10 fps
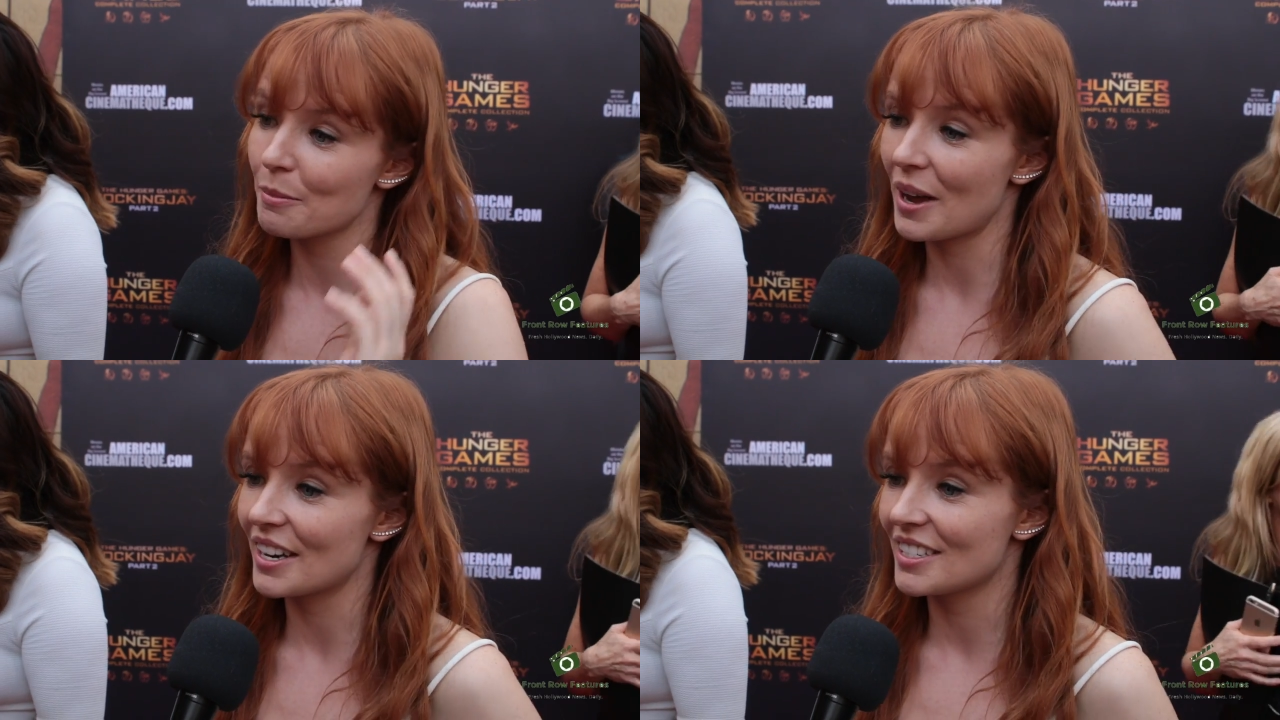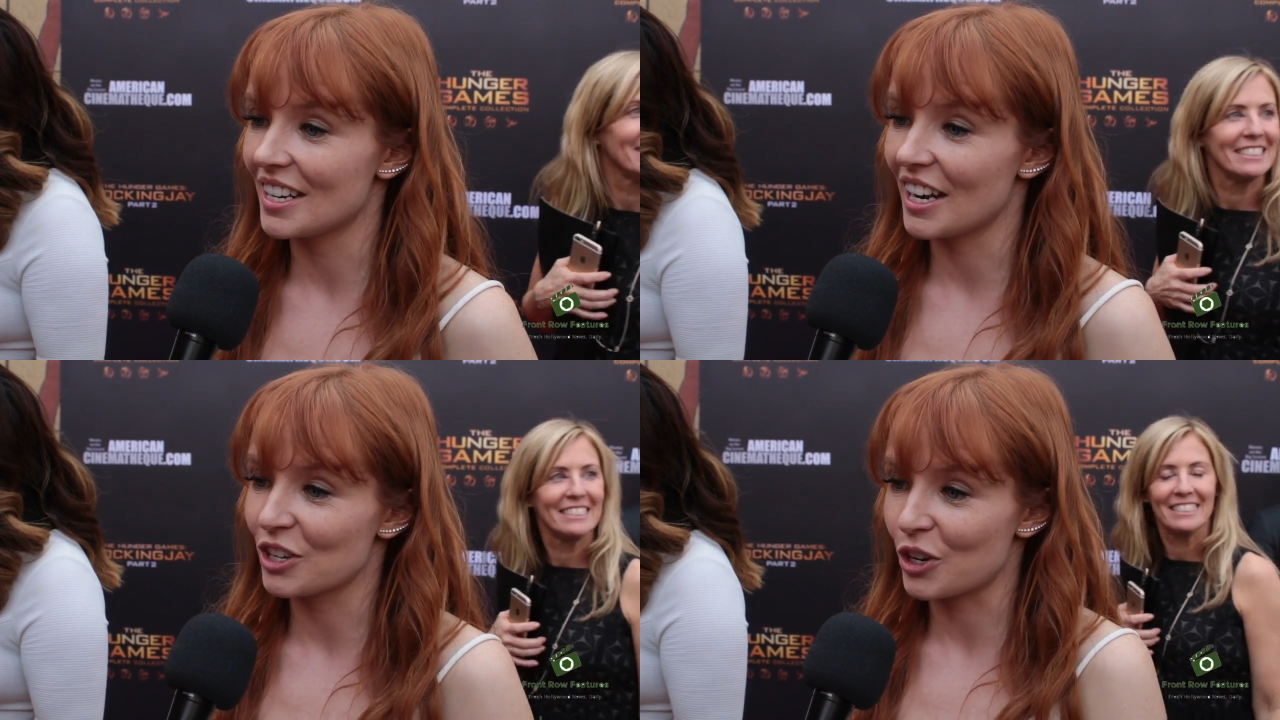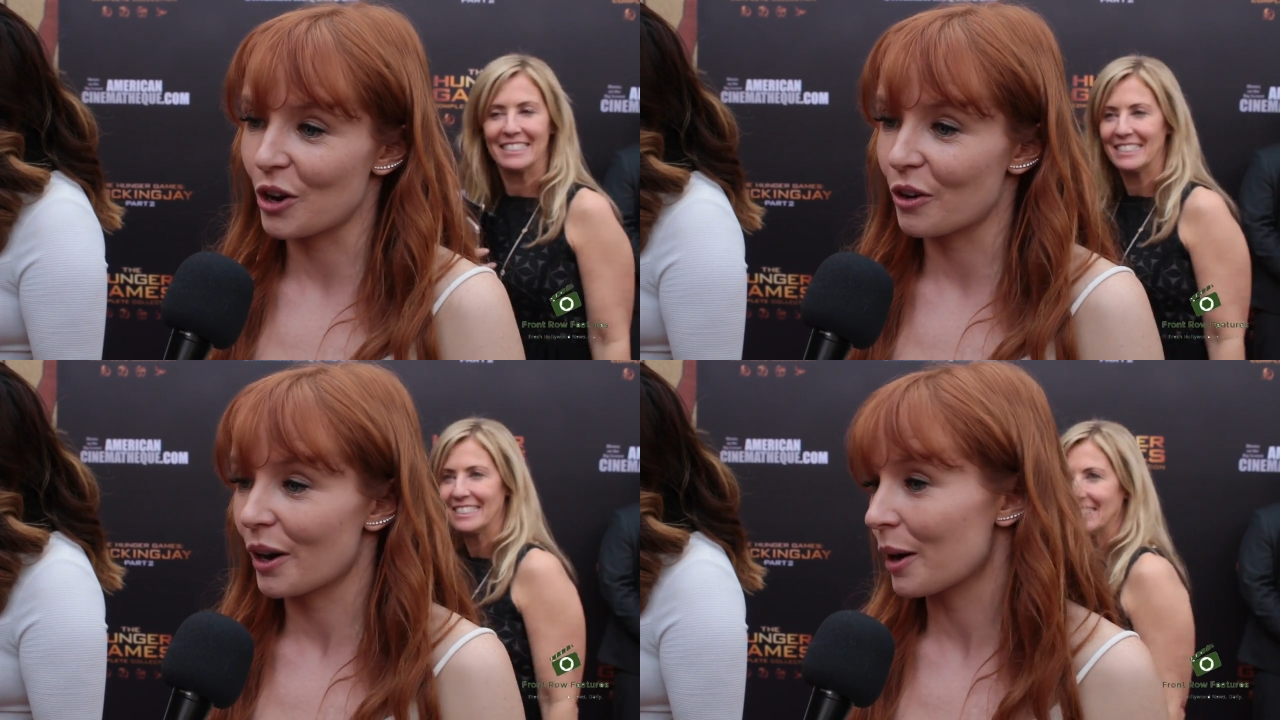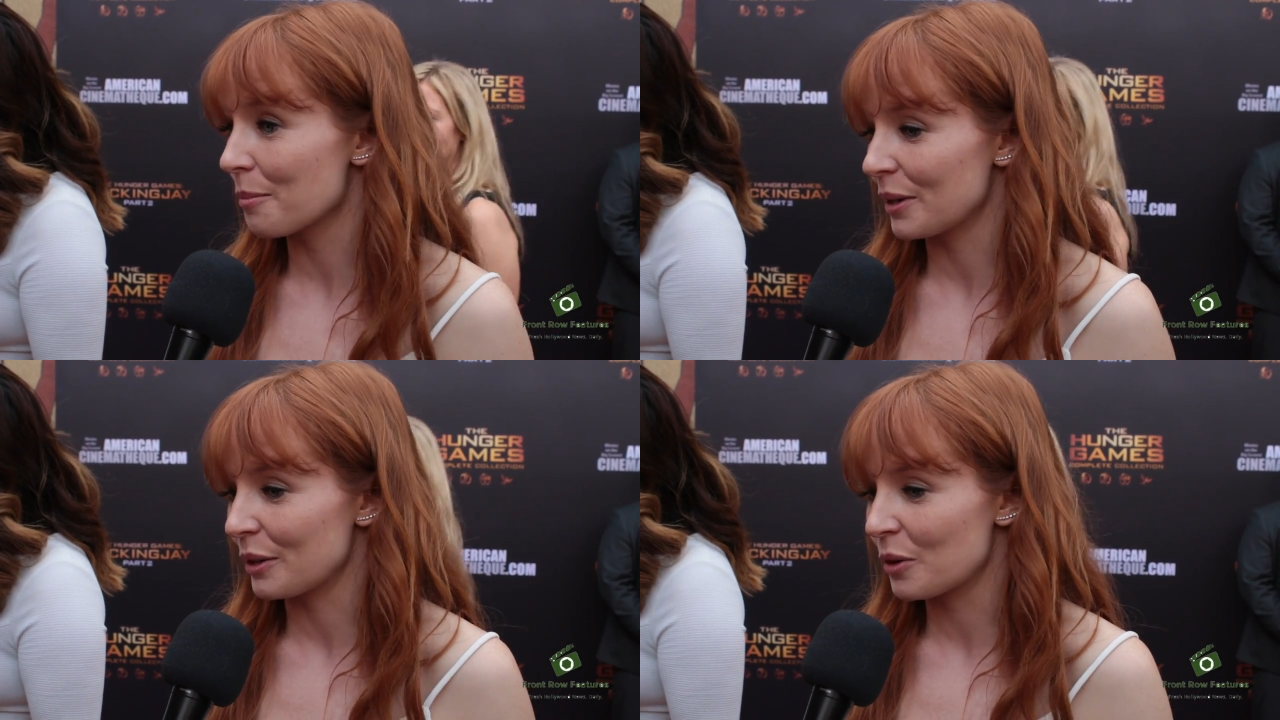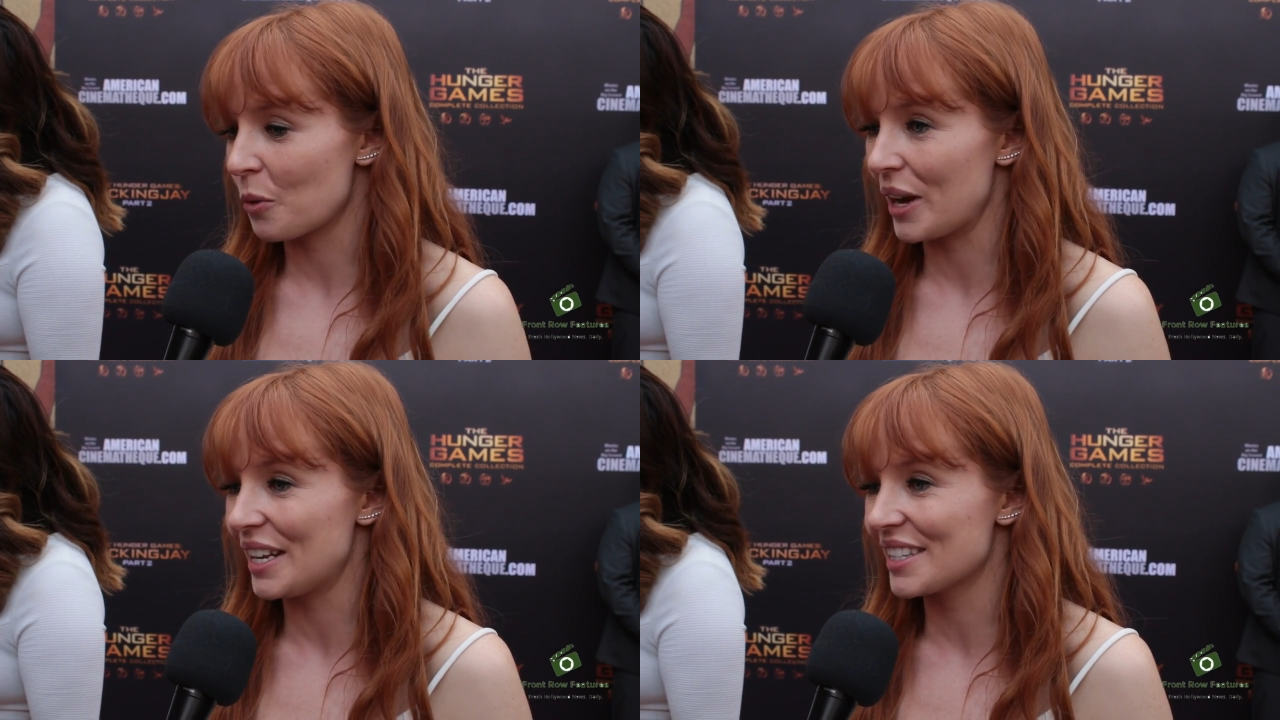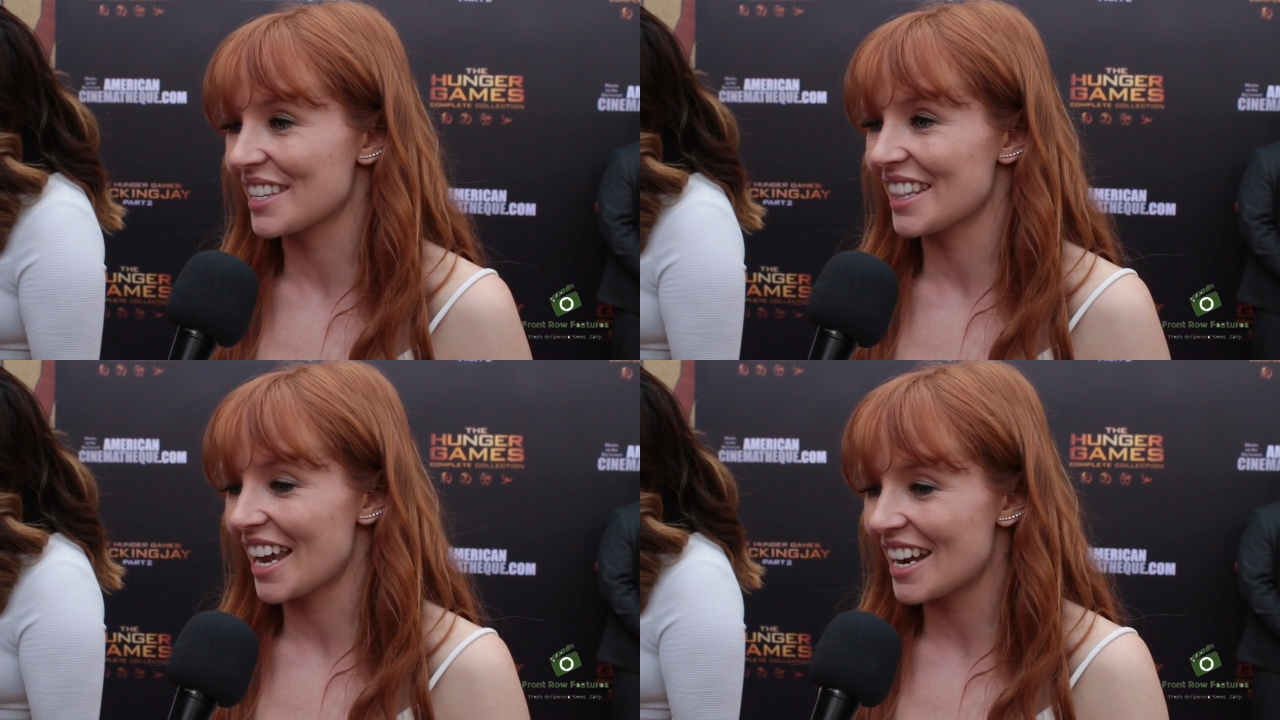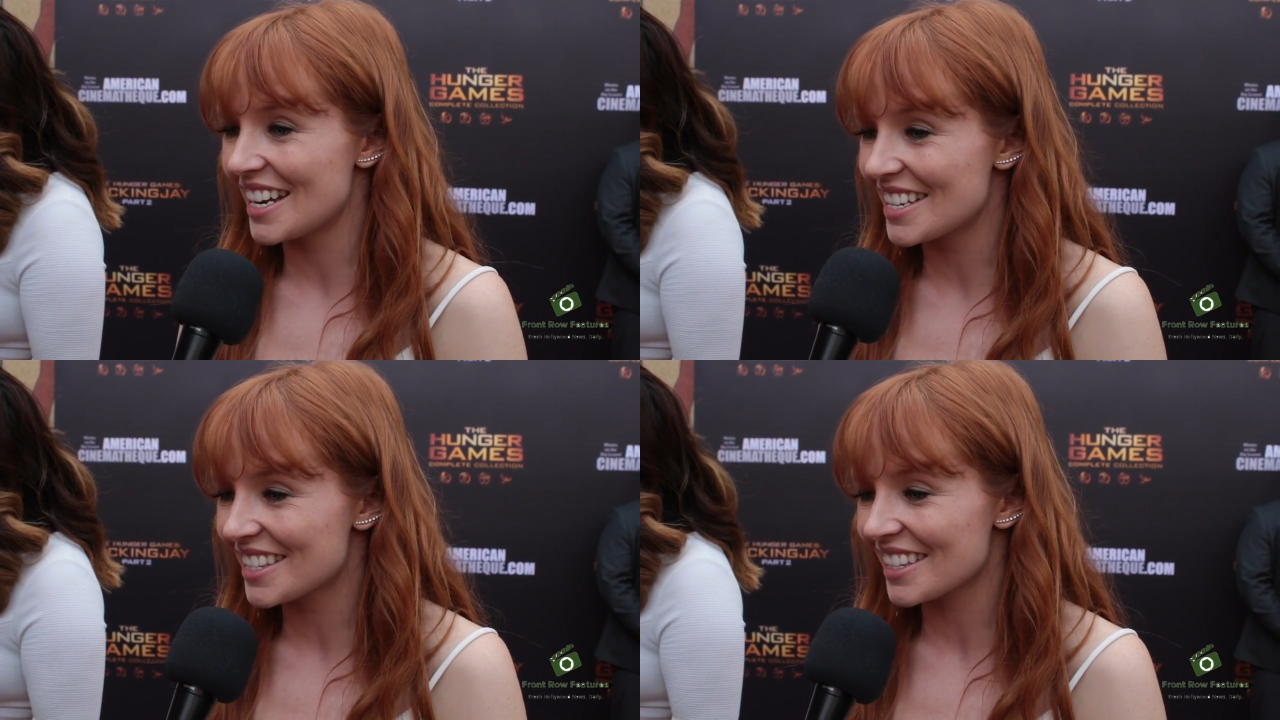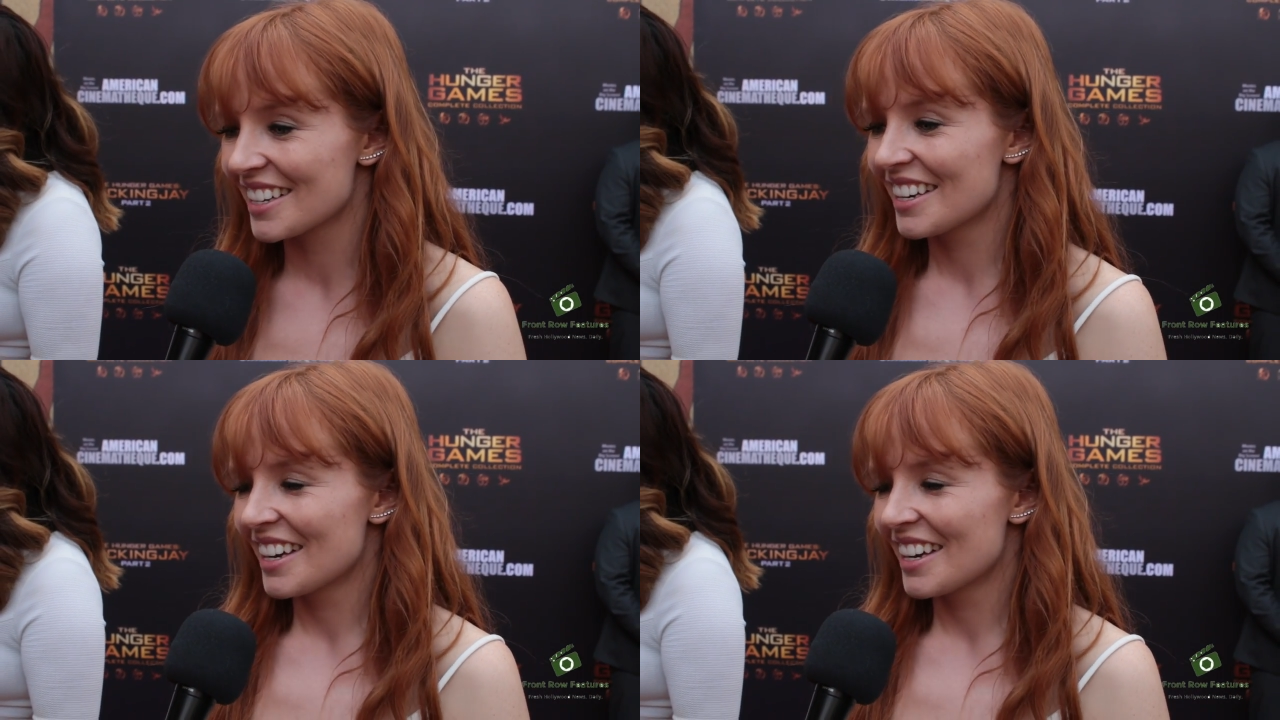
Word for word: about a teenage girl growing up in Queens in the 80s.